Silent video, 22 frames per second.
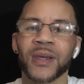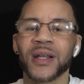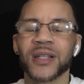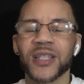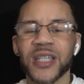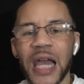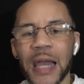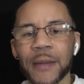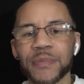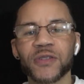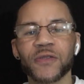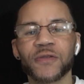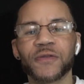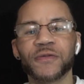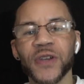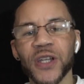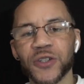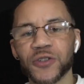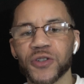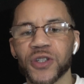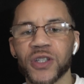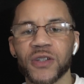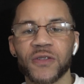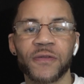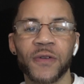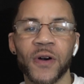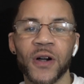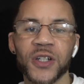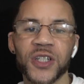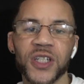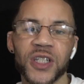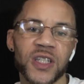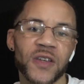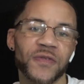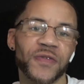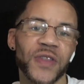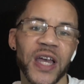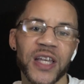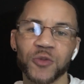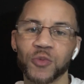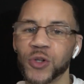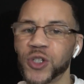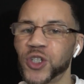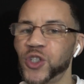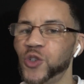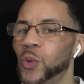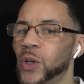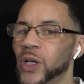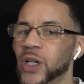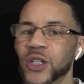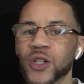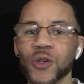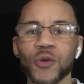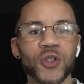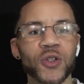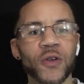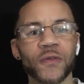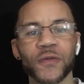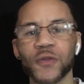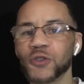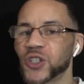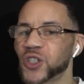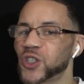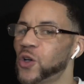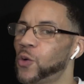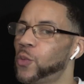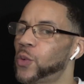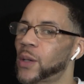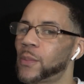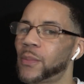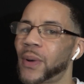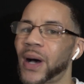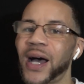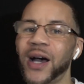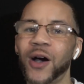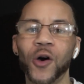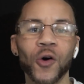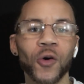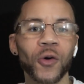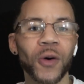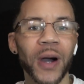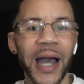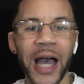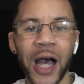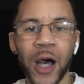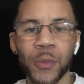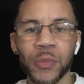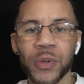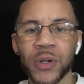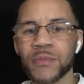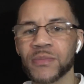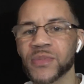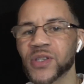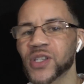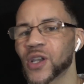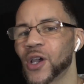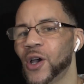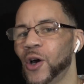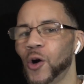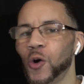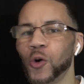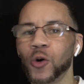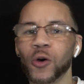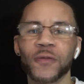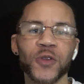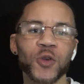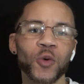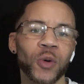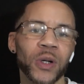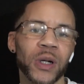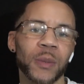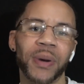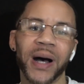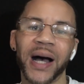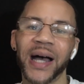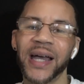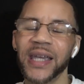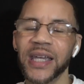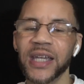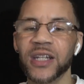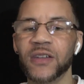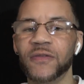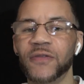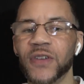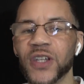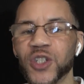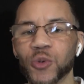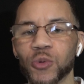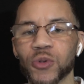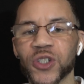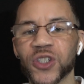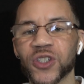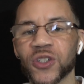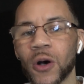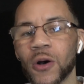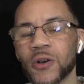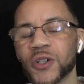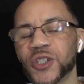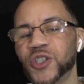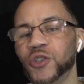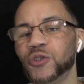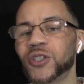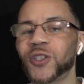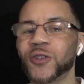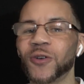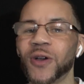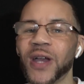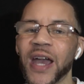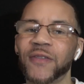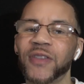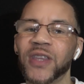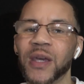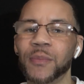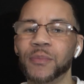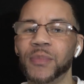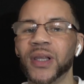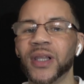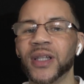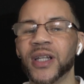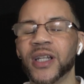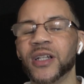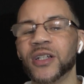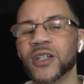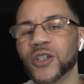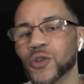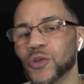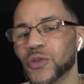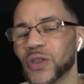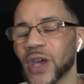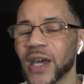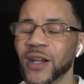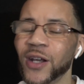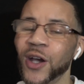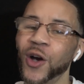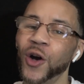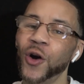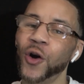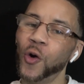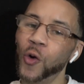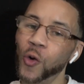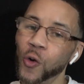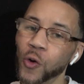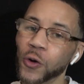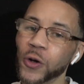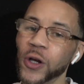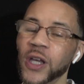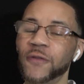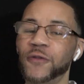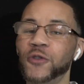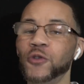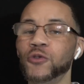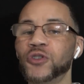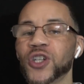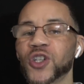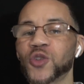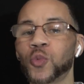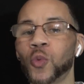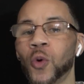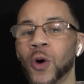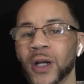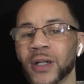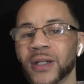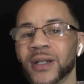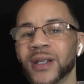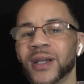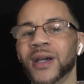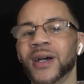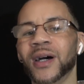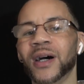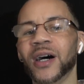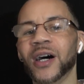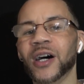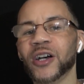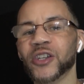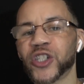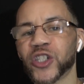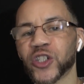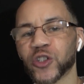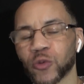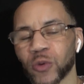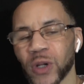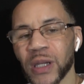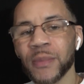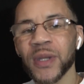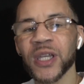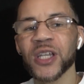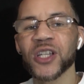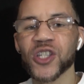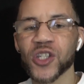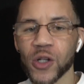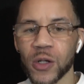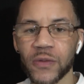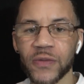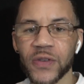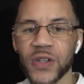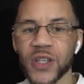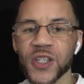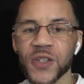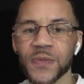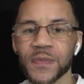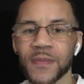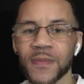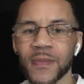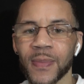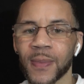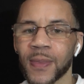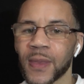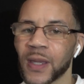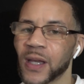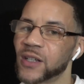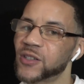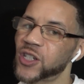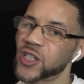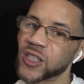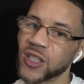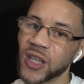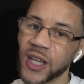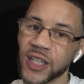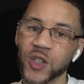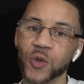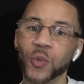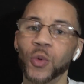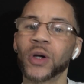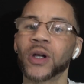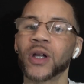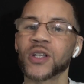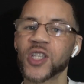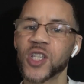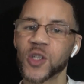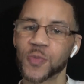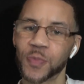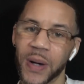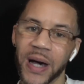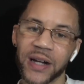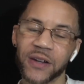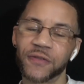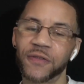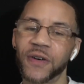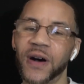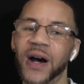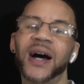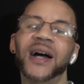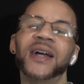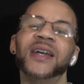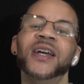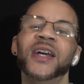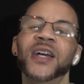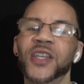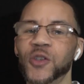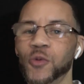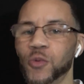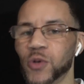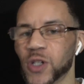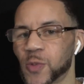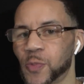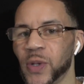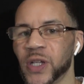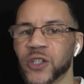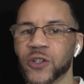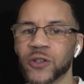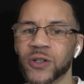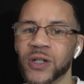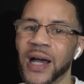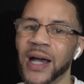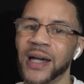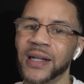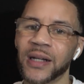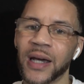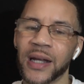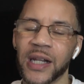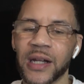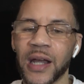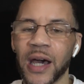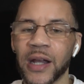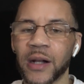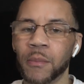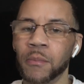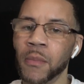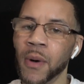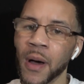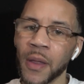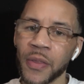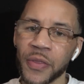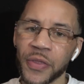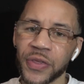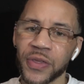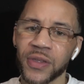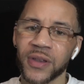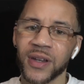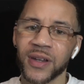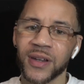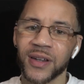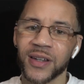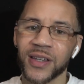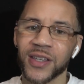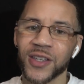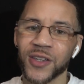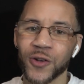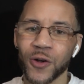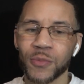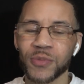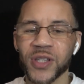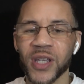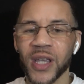types of features and functions if that's what you want to do. So if you still want to buy whole albums, or if you want to buy individual songs, you still have the ability to do that. Or if you just want a streaming service, just like you would on Spotify, you would spend your $9.99 a month, you know what I'm